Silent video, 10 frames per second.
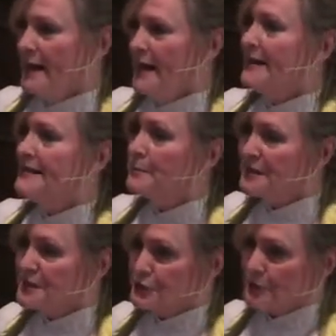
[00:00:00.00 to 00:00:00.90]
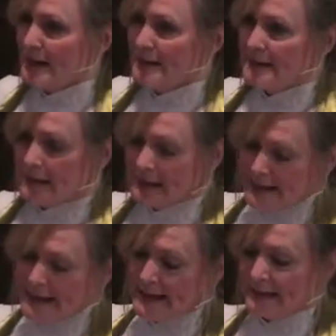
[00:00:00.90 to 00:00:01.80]
He demonstrated
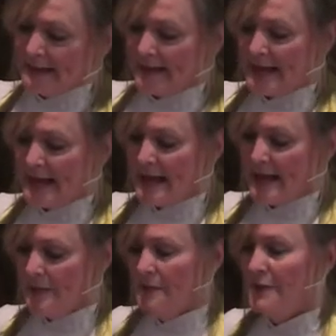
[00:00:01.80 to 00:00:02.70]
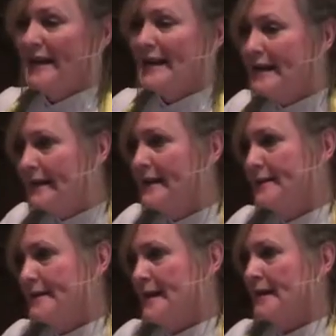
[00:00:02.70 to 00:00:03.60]
again and again that
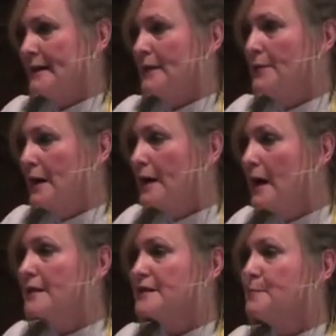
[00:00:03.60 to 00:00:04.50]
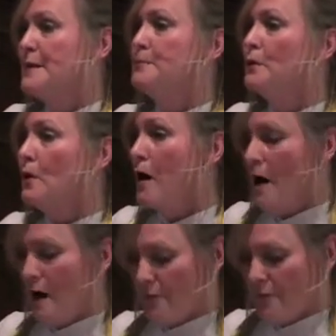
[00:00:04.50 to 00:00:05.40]
anything that cuts people
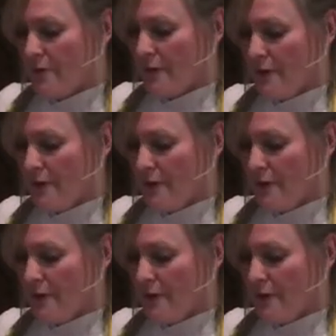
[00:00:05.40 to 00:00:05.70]
off